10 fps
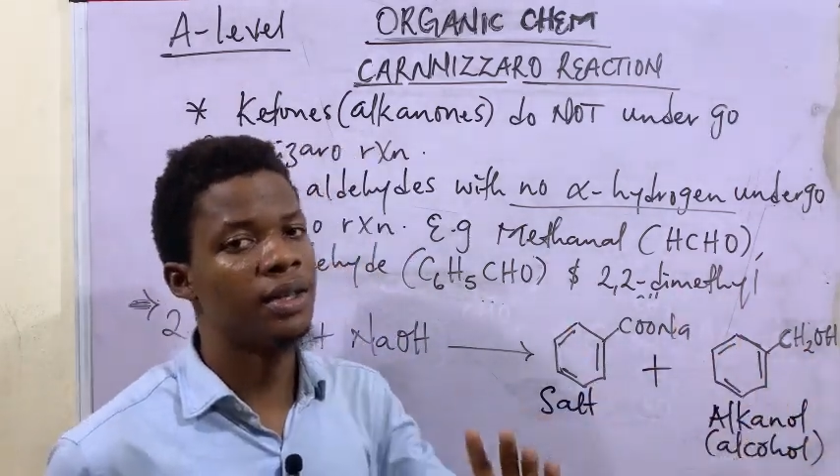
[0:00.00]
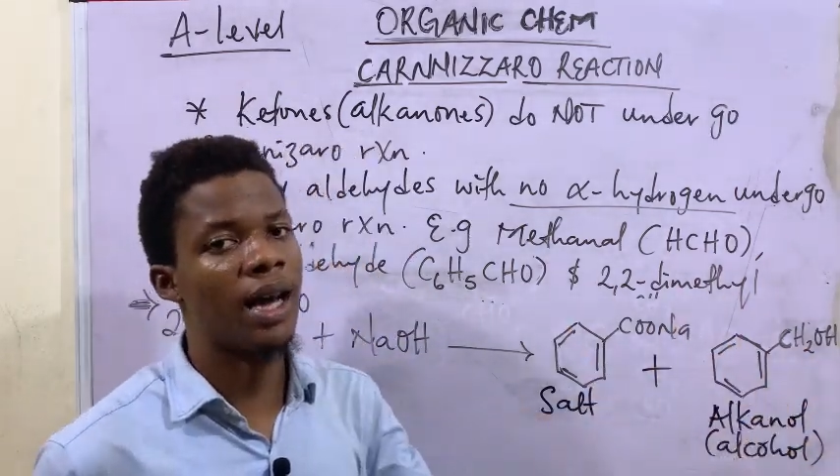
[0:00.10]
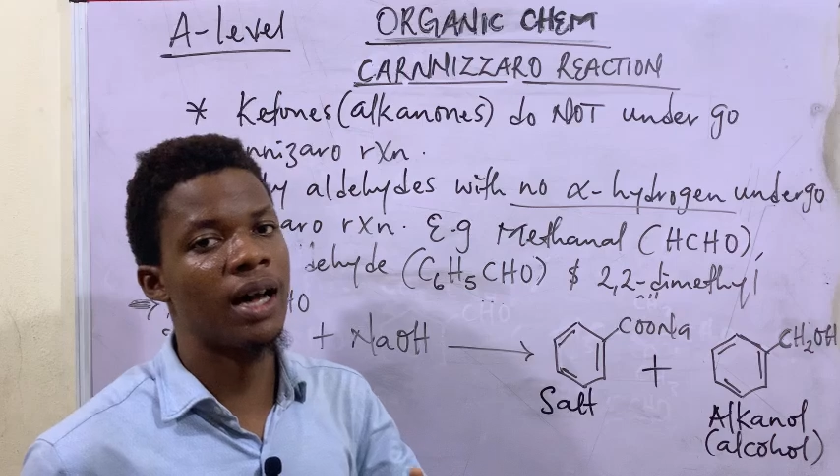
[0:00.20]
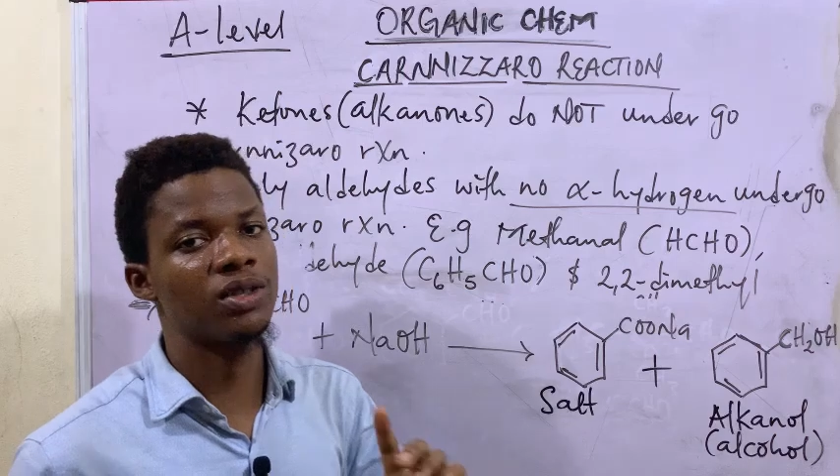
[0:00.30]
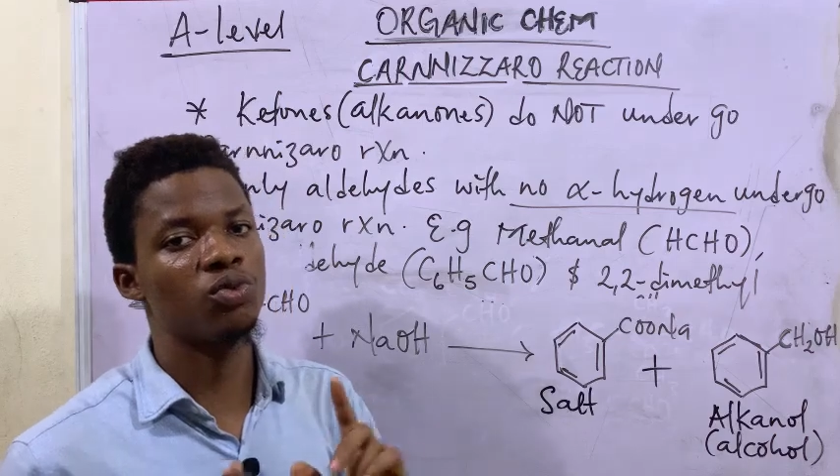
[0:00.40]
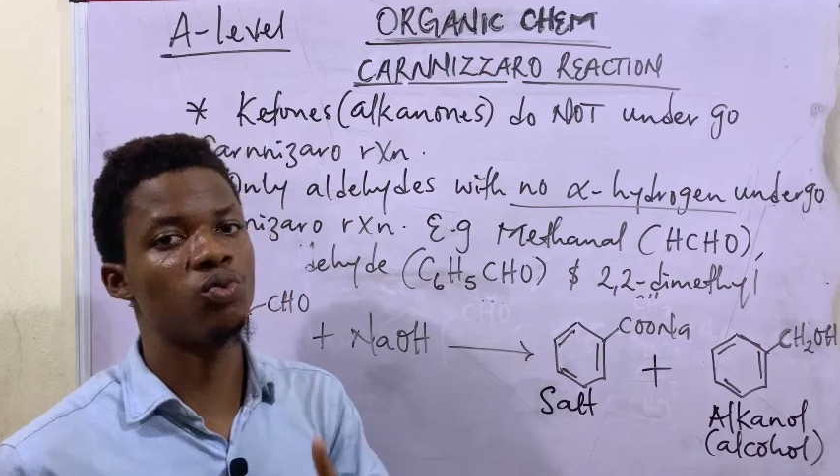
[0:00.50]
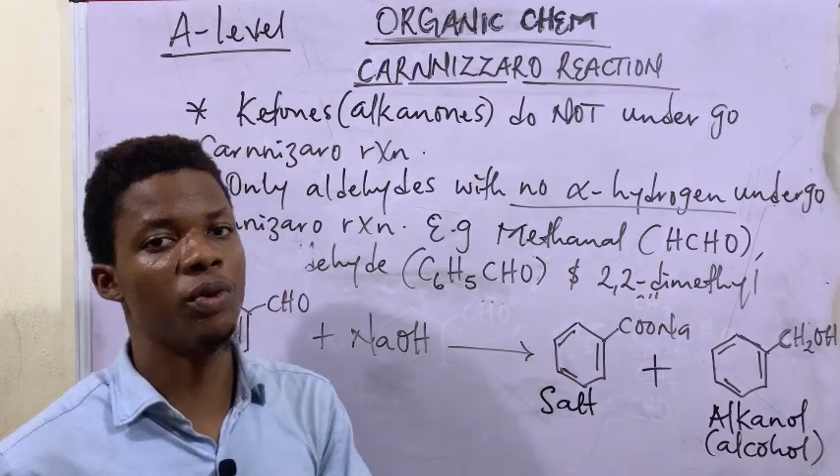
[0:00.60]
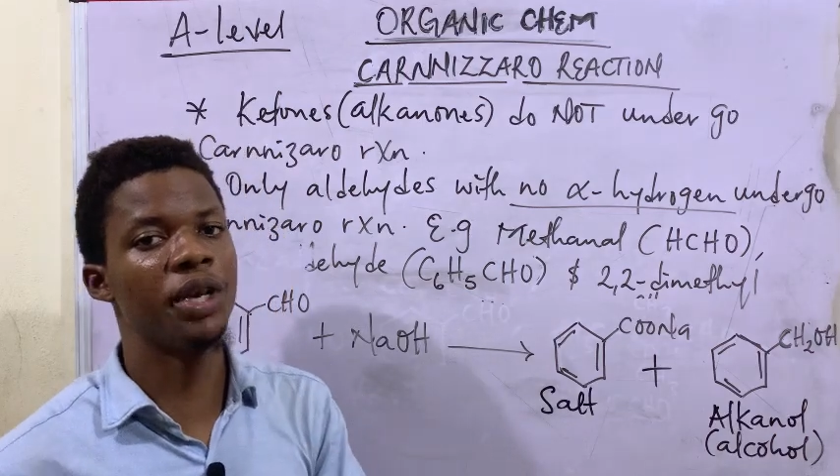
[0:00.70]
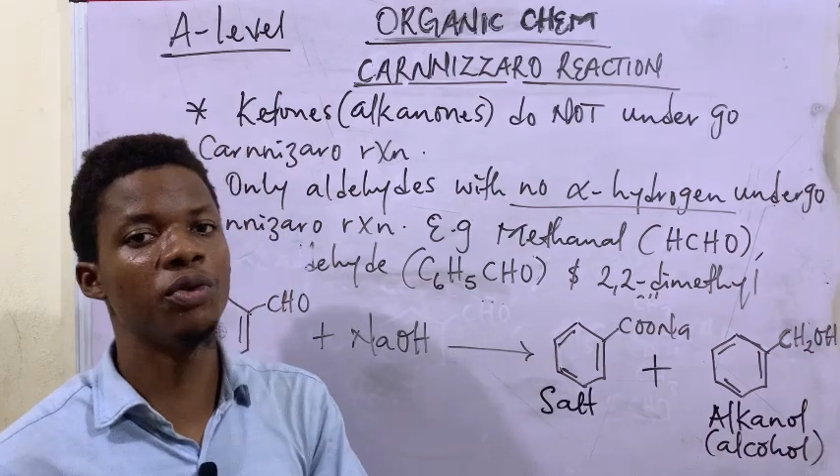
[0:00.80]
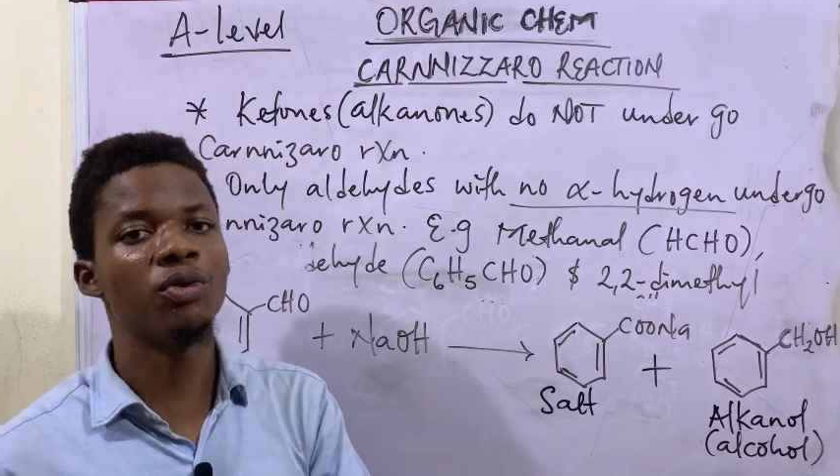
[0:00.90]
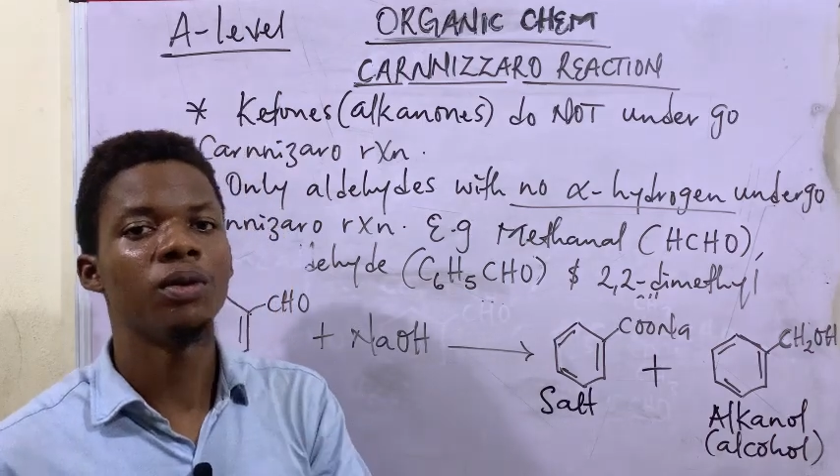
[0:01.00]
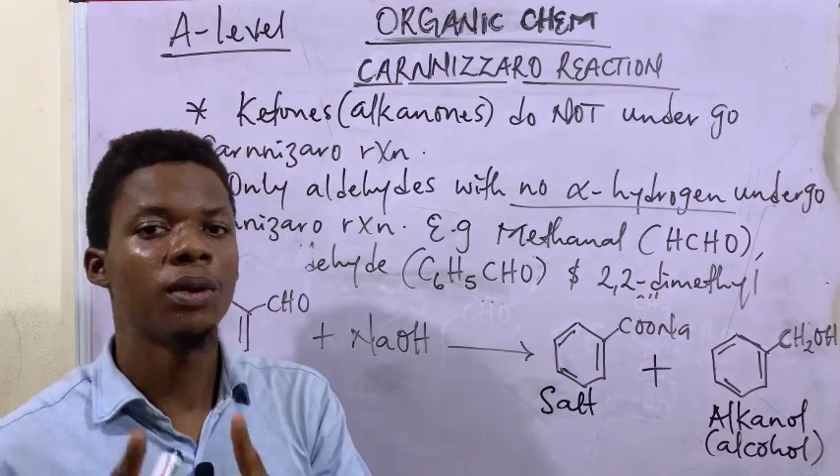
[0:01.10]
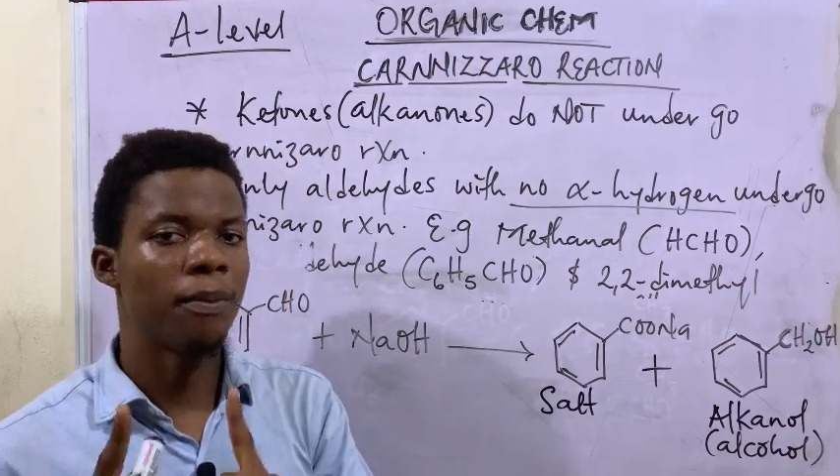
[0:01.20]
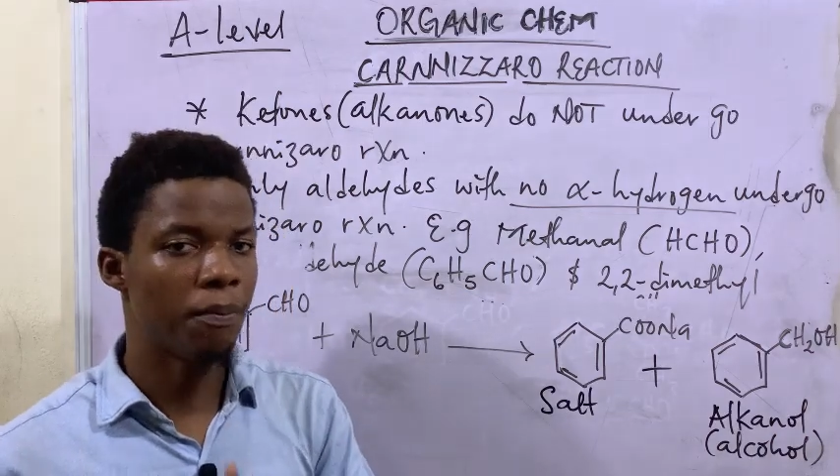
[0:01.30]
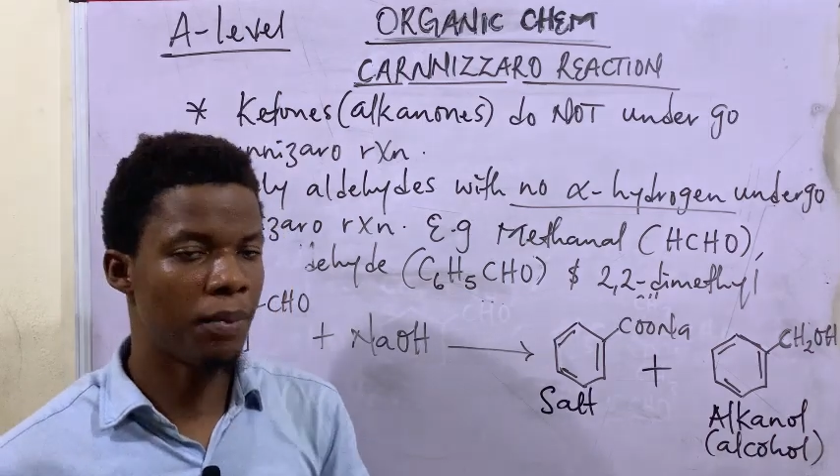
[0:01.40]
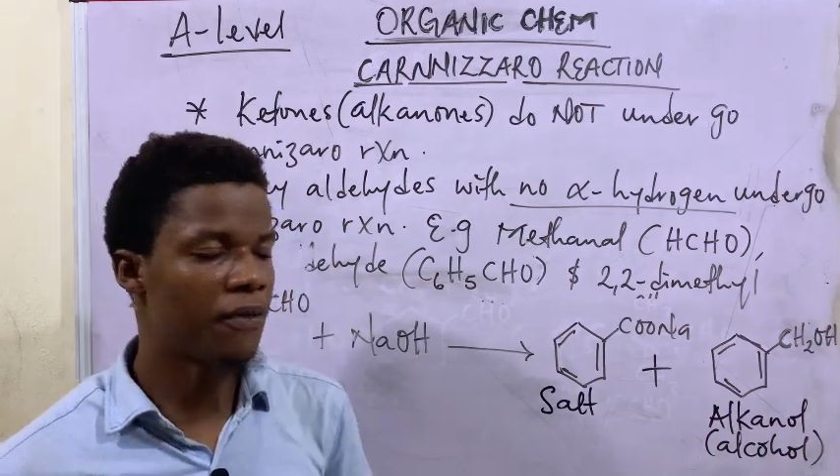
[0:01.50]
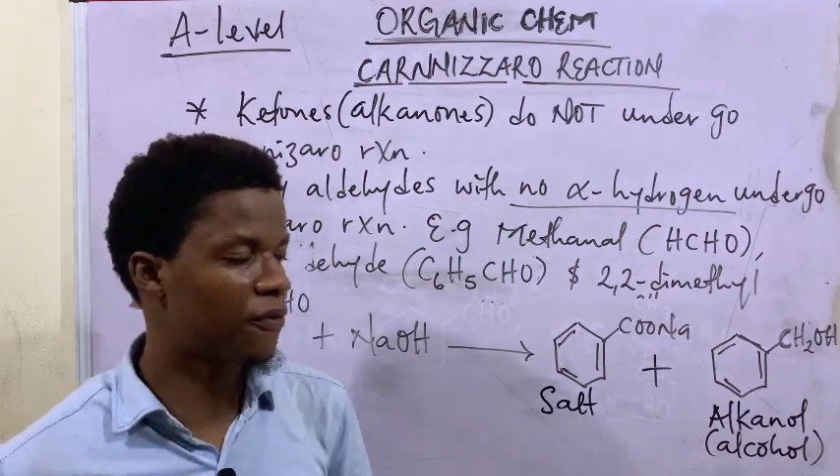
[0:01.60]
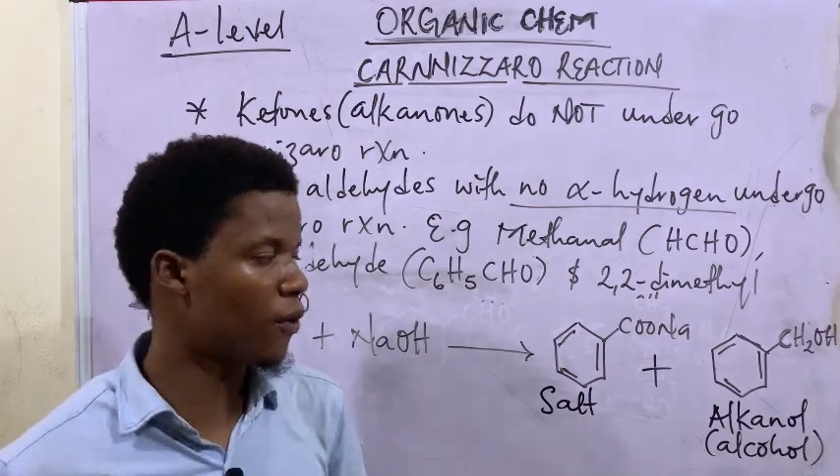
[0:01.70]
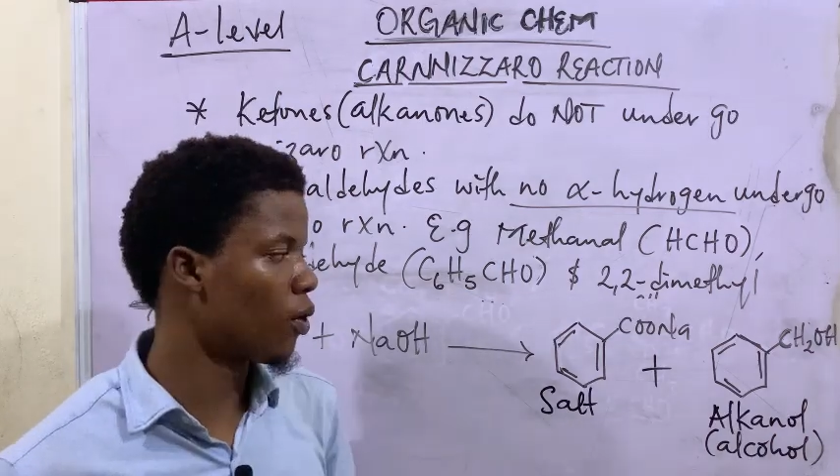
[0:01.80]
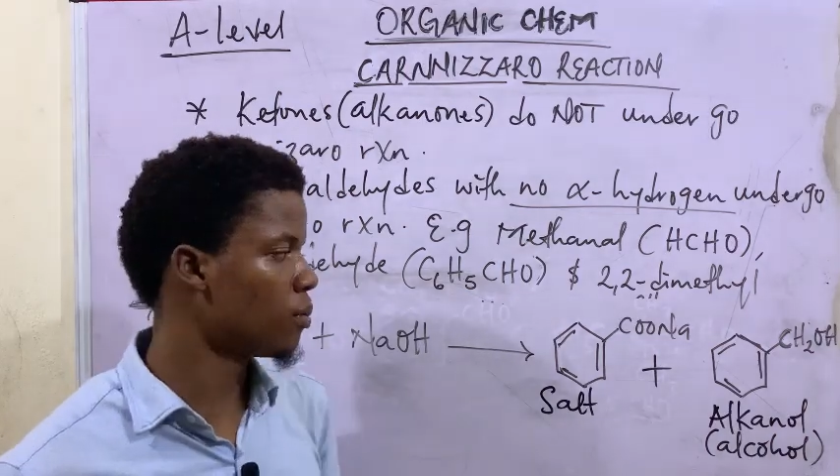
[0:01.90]
that will be
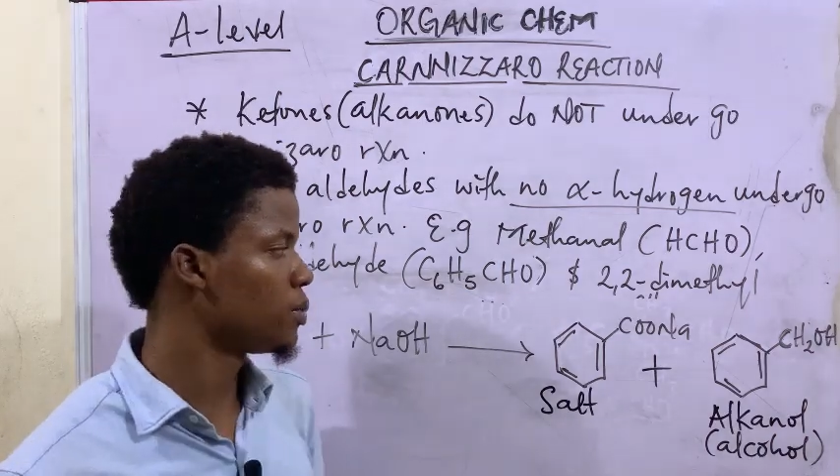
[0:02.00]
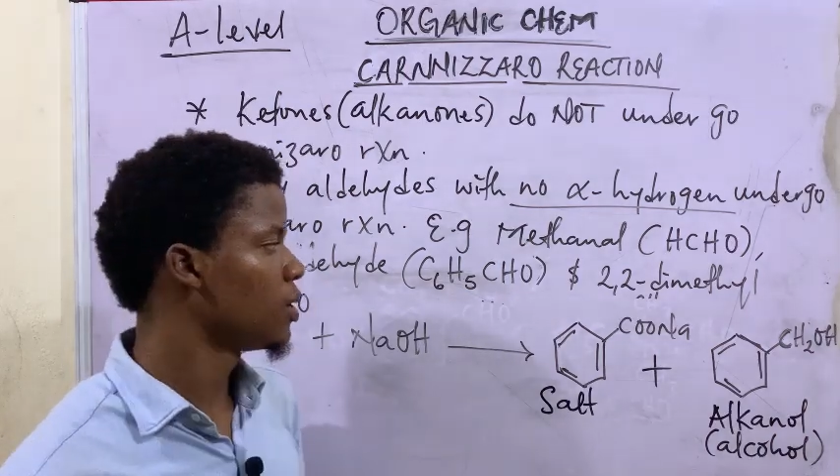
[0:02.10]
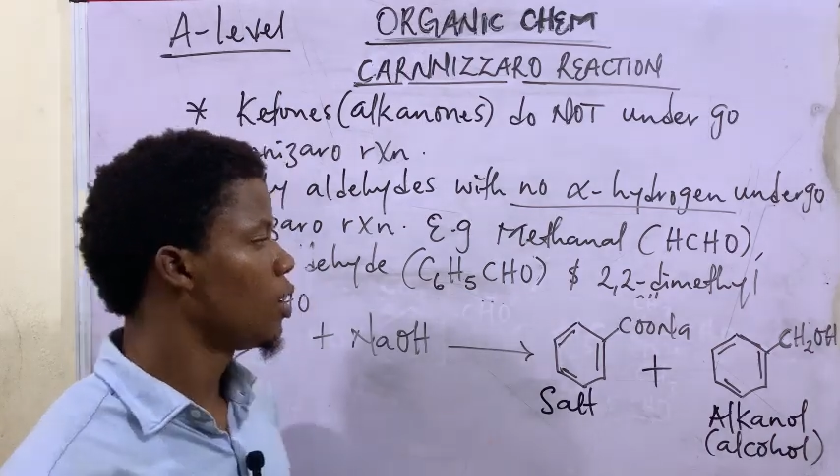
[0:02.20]
formed.